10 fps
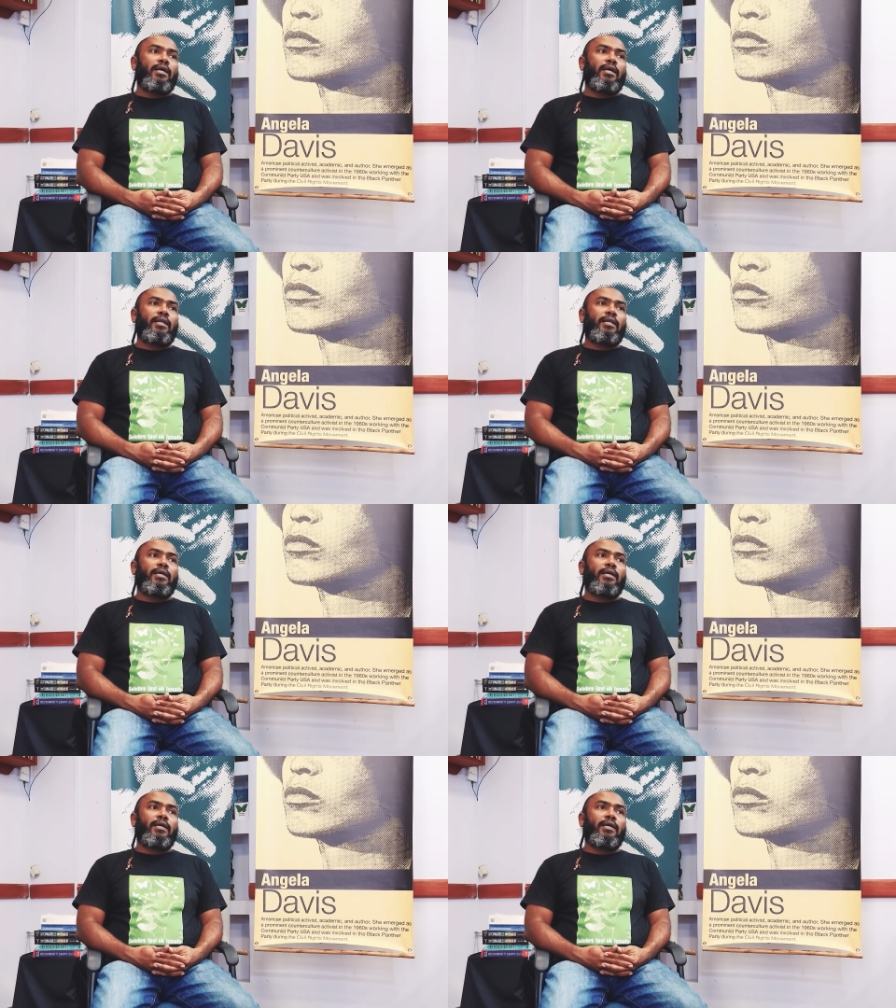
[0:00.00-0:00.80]
And
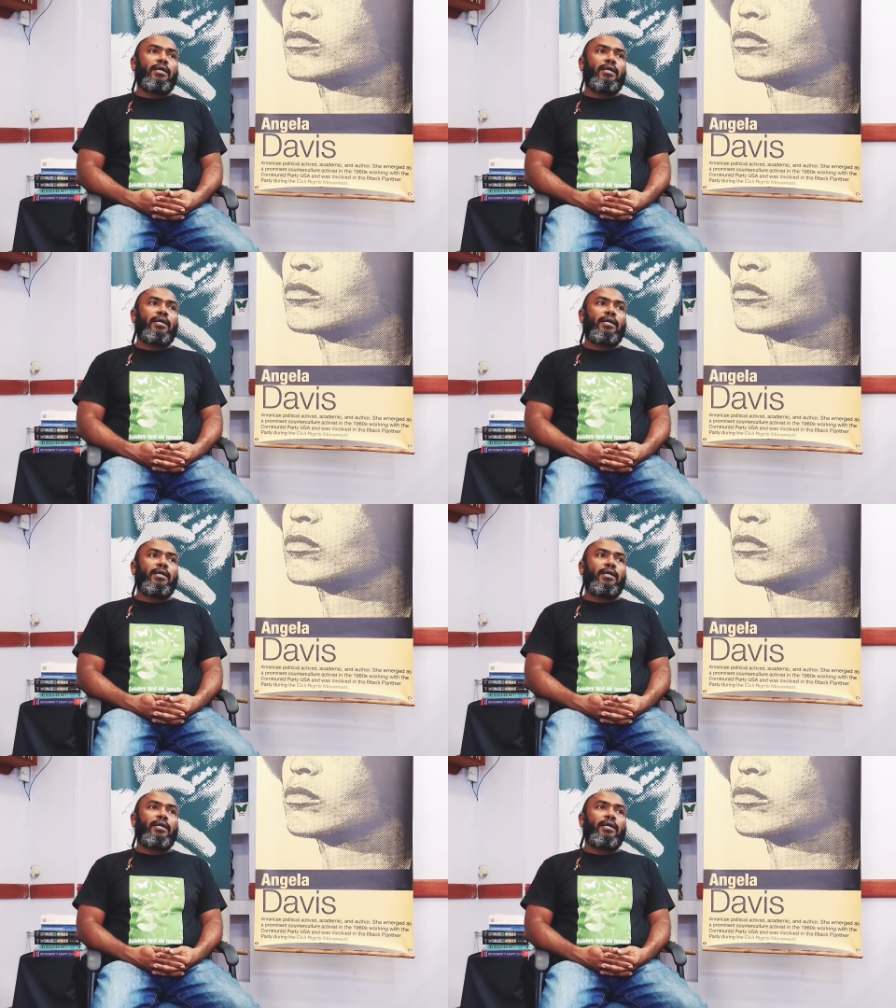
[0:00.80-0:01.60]

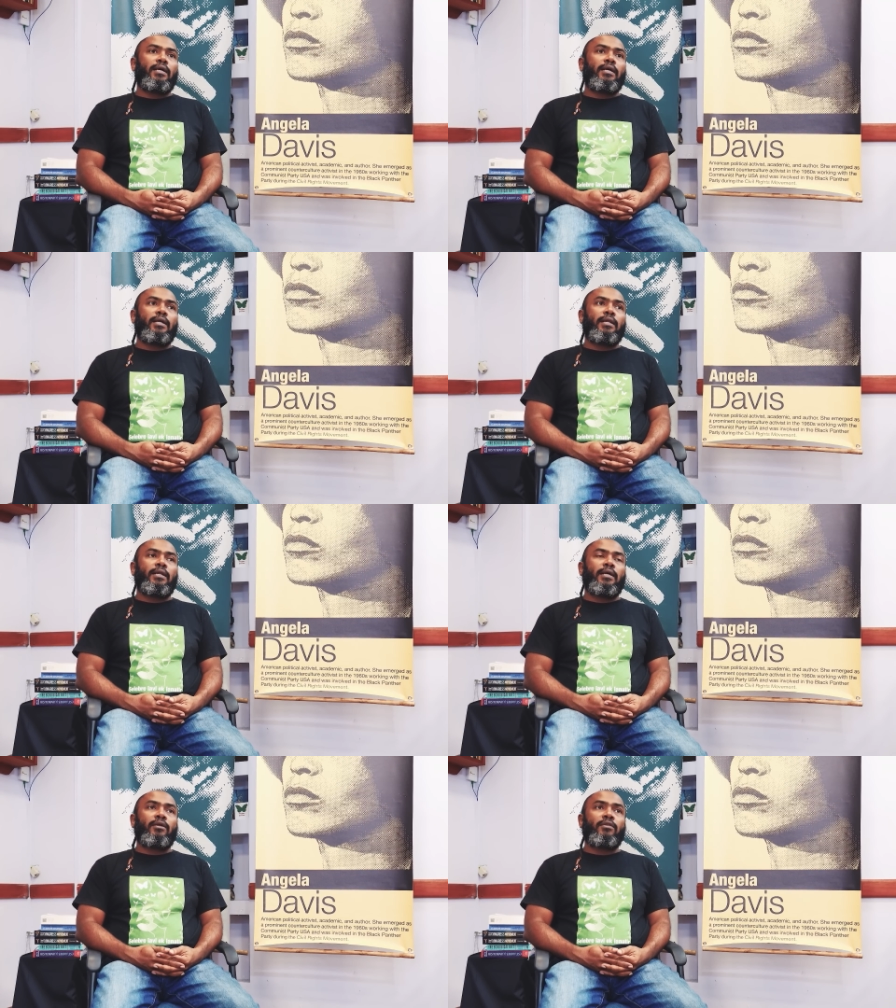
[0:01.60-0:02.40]

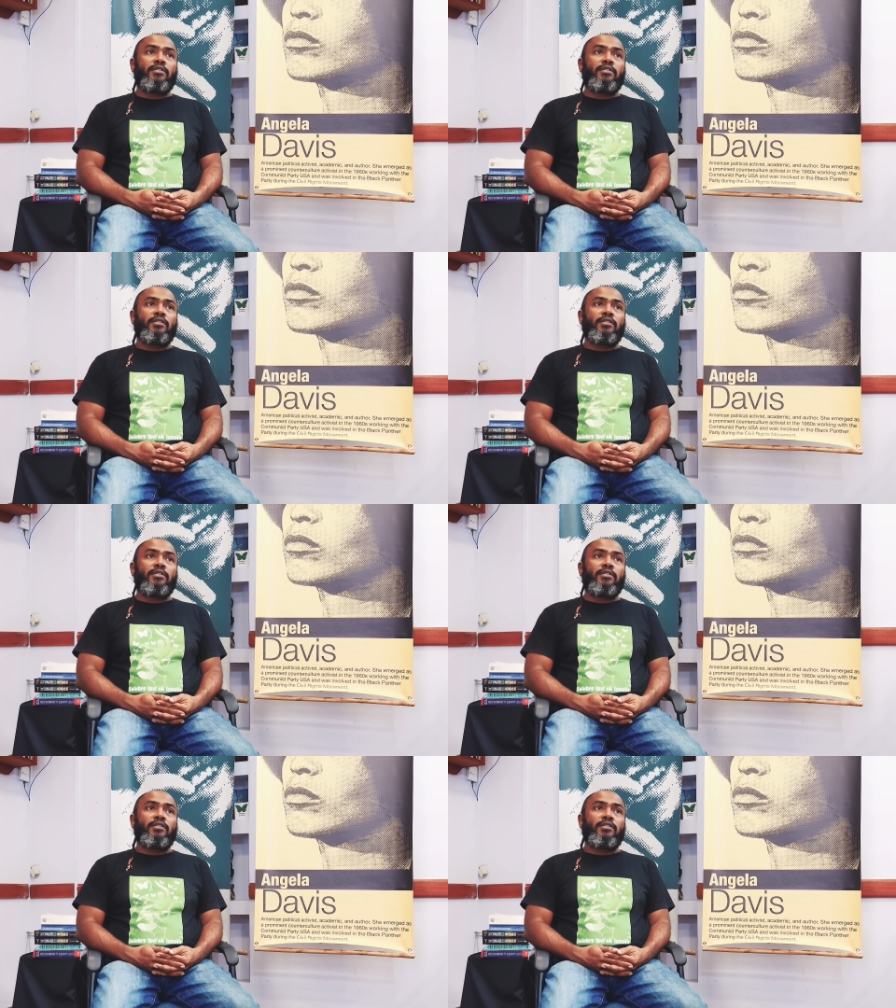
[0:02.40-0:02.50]
on the